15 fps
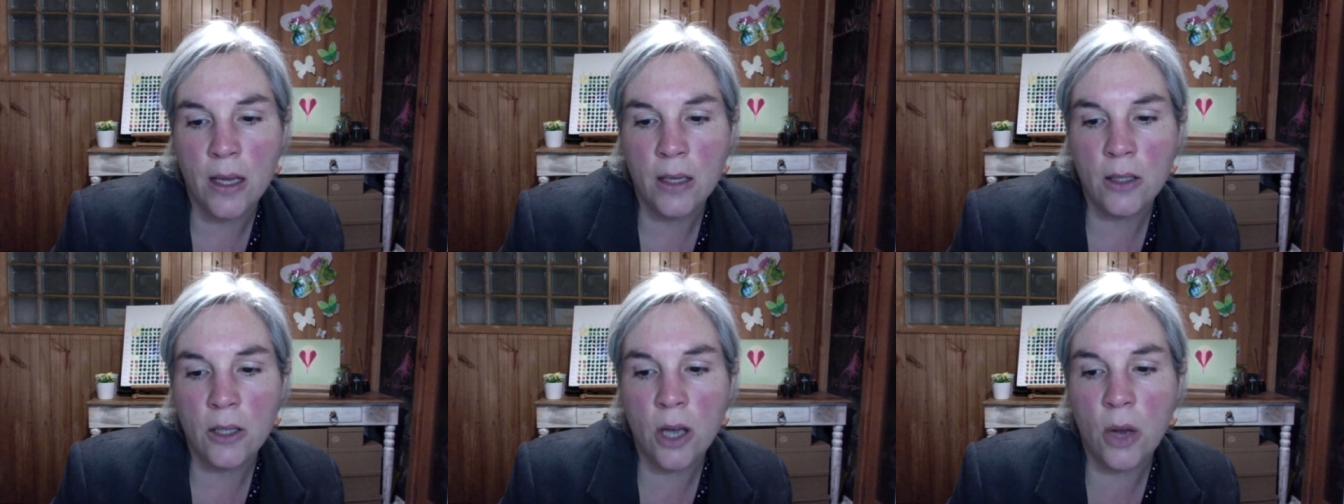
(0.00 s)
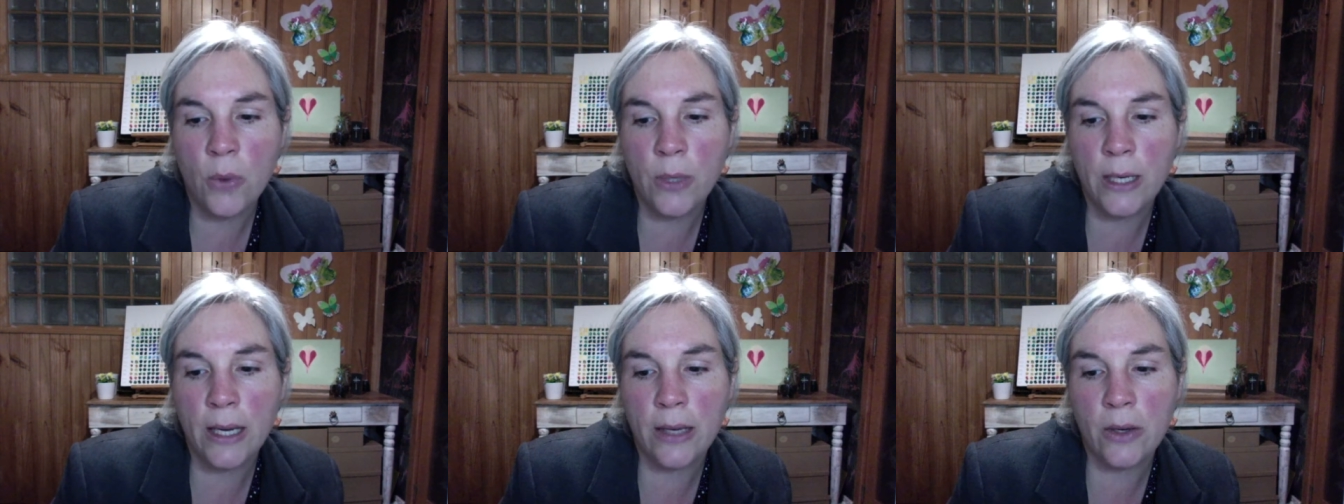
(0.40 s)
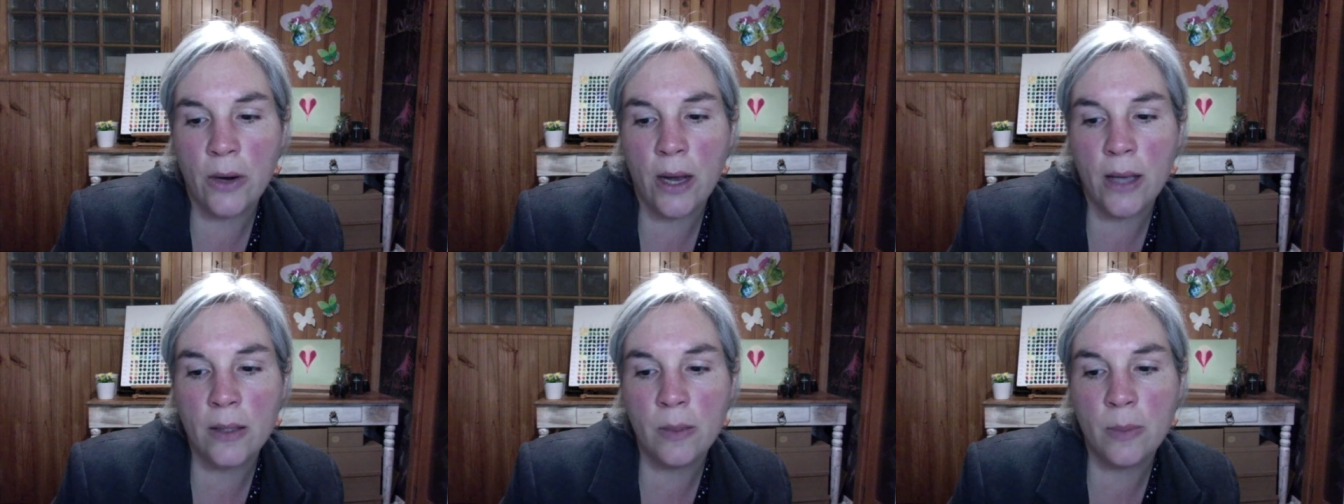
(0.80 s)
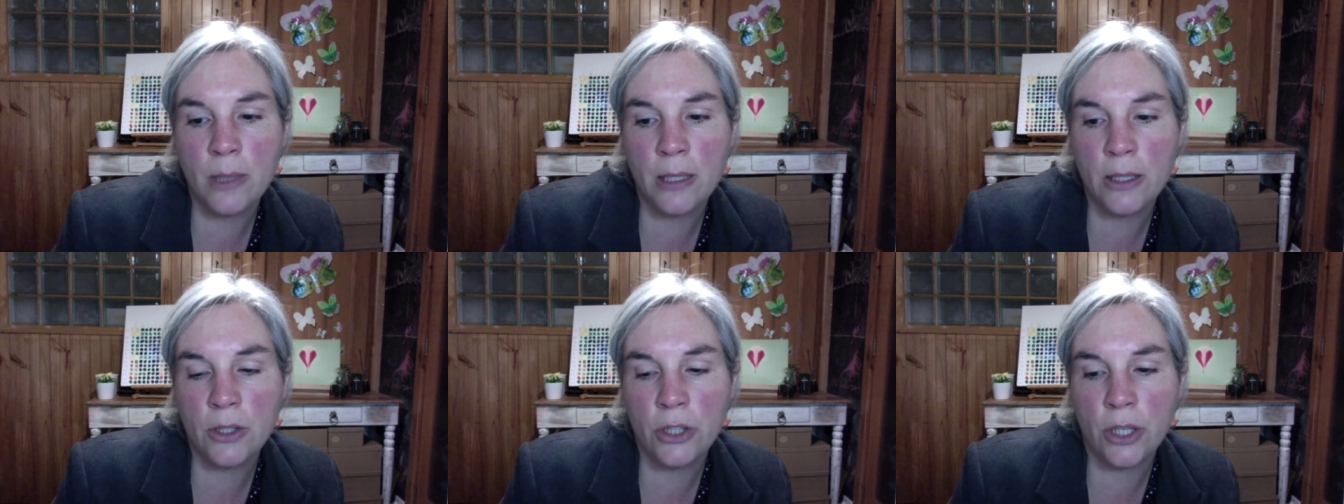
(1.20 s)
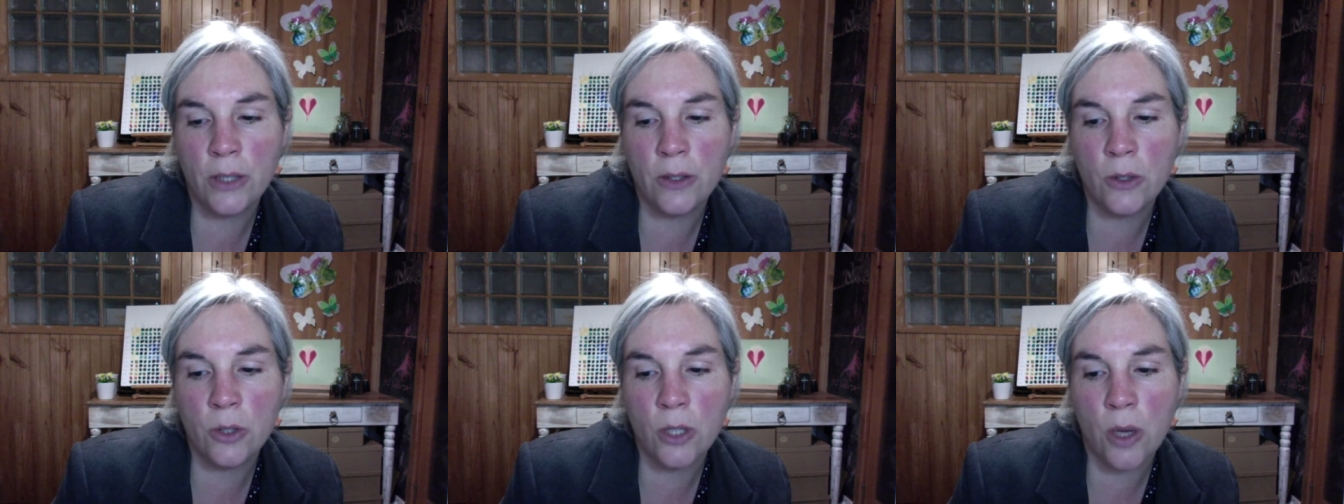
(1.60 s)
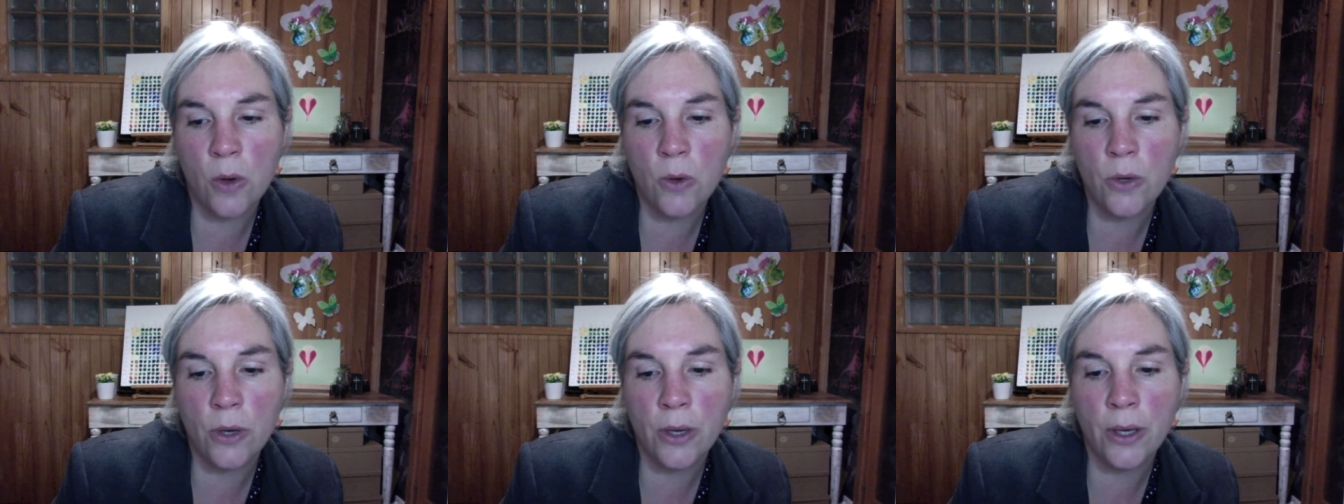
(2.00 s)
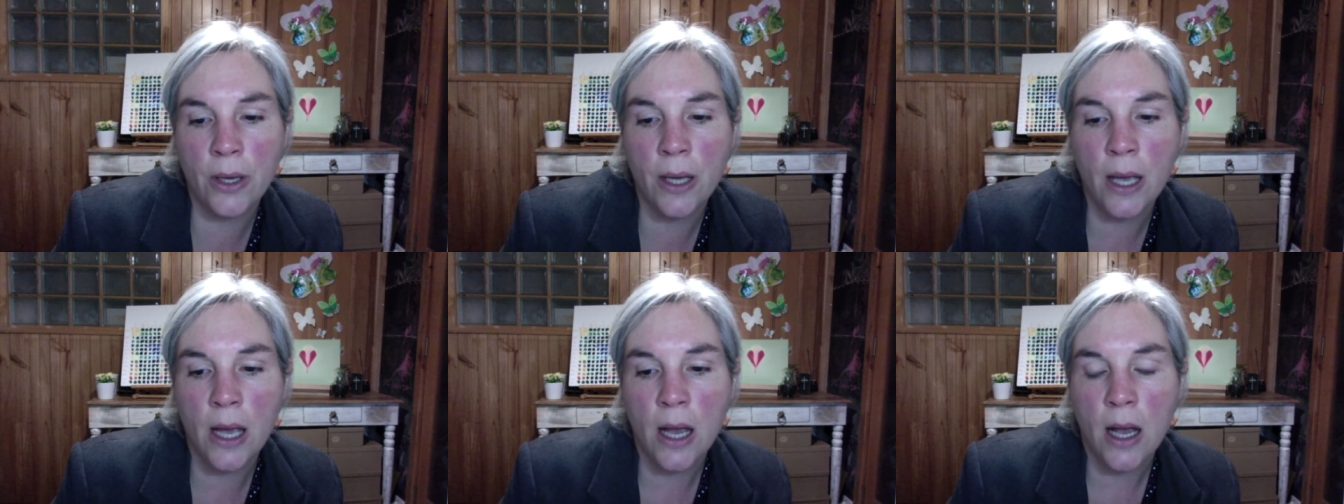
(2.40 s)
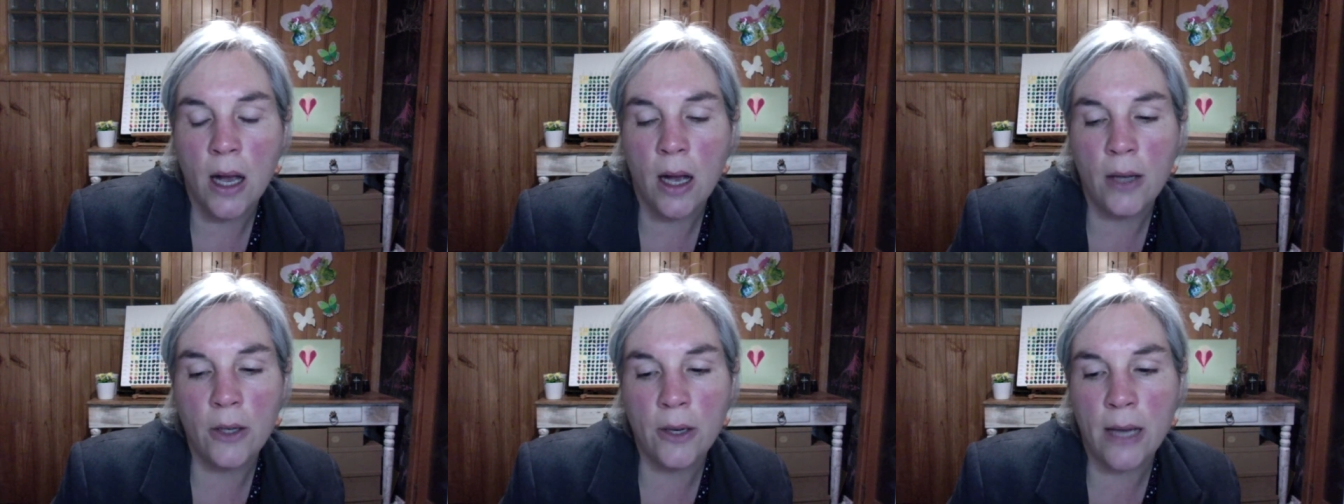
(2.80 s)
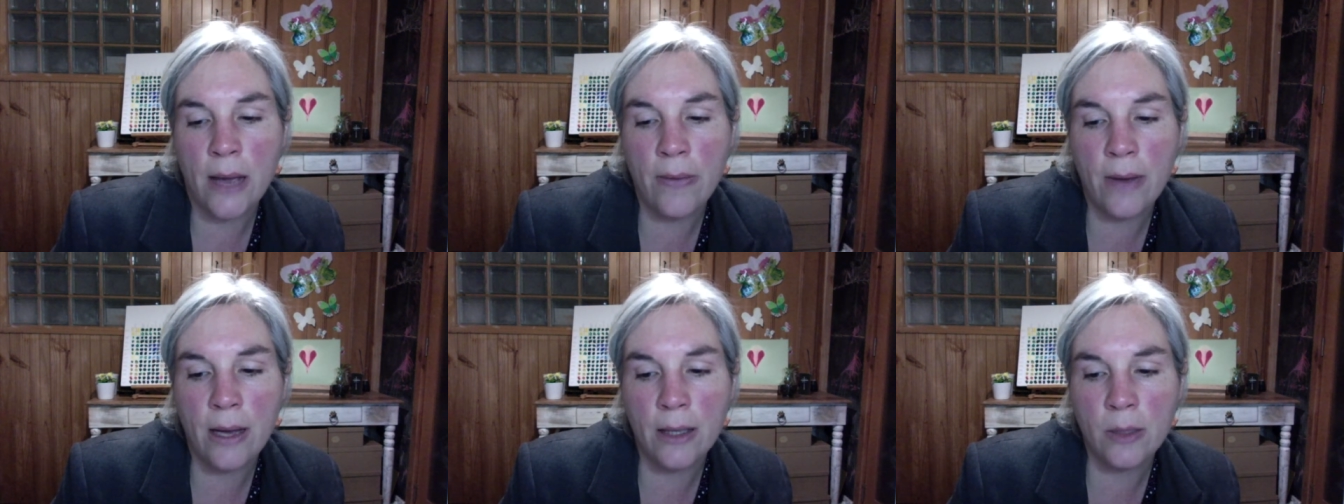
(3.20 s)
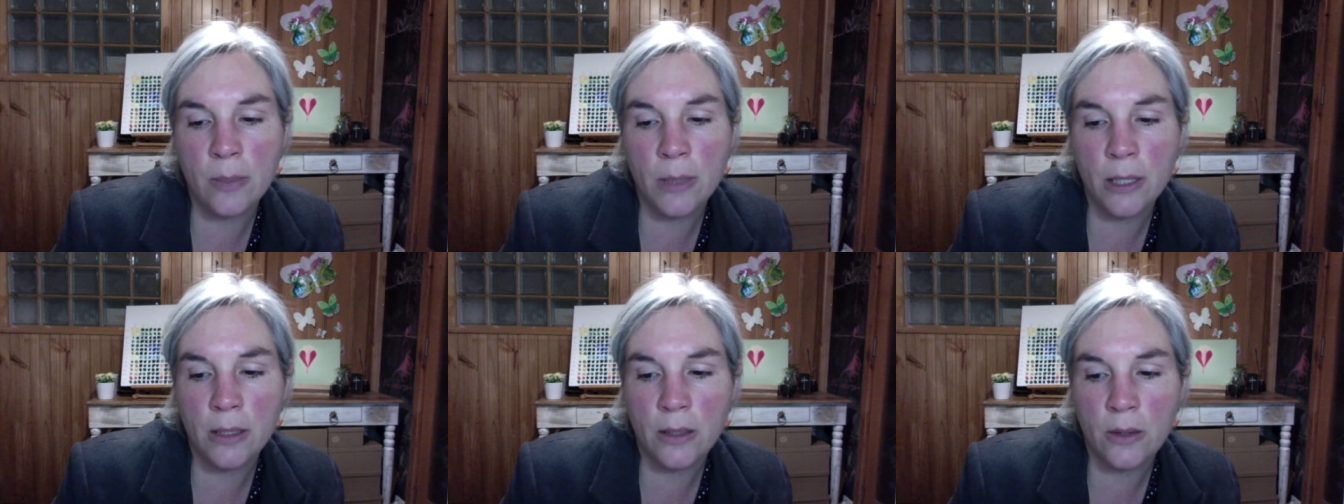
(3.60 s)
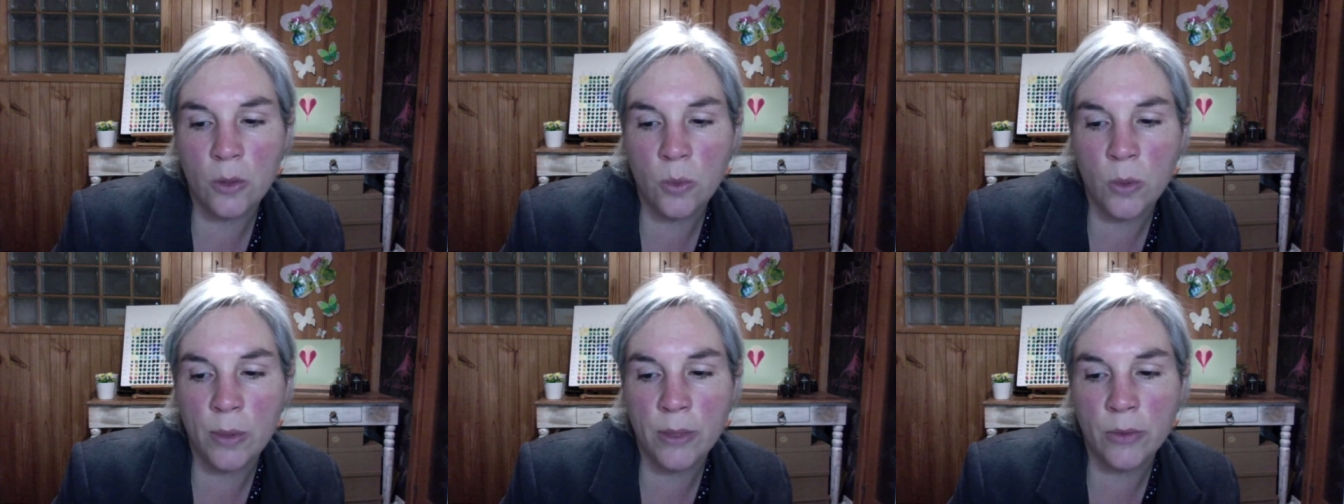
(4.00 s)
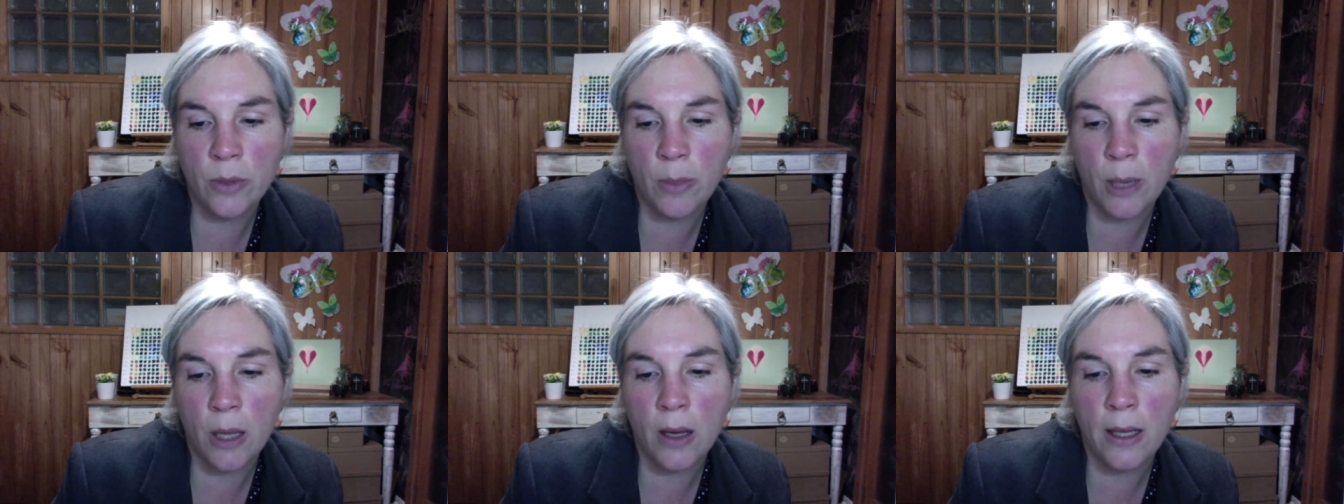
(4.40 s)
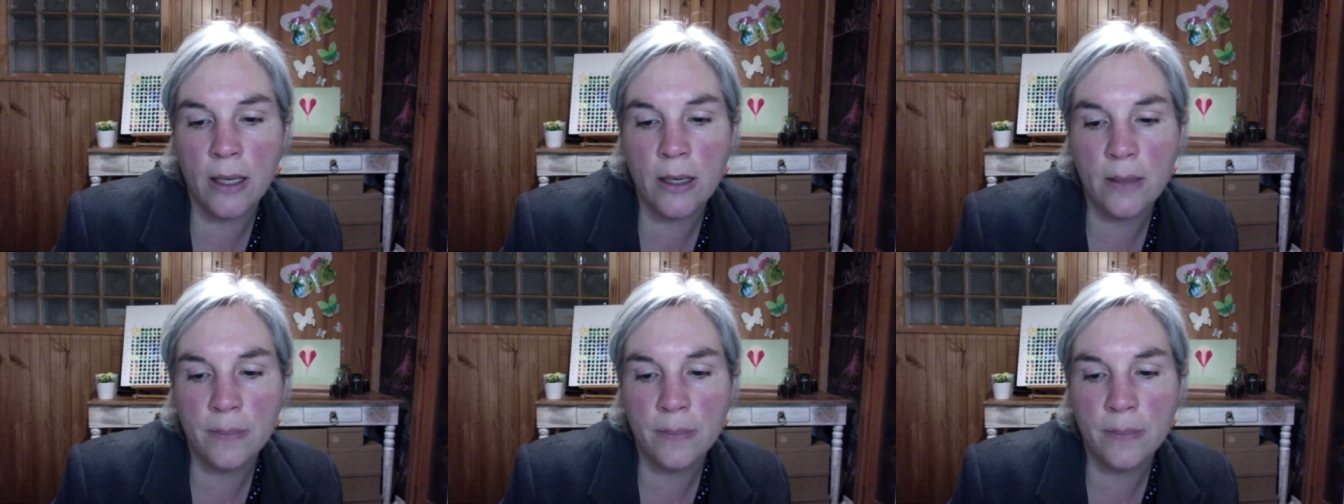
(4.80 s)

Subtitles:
"Go and get your husband," Jesus told her. "I don't have a husband," the woman replied.